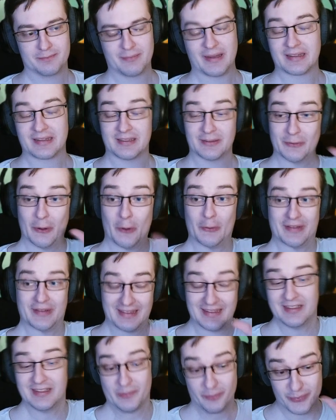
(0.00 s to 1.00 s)
but not
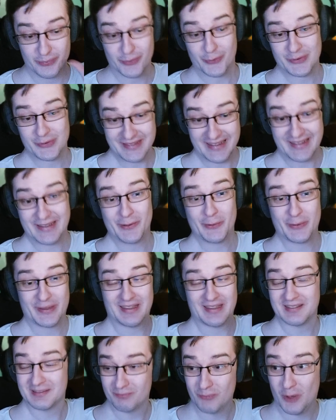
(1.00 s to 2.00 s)
in the burst
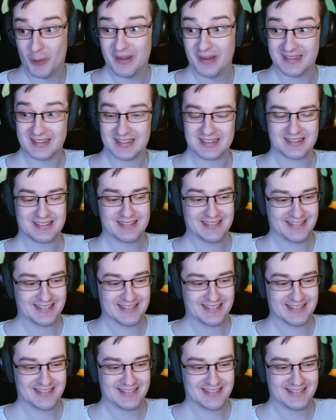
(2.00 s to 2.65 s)
AoE moments.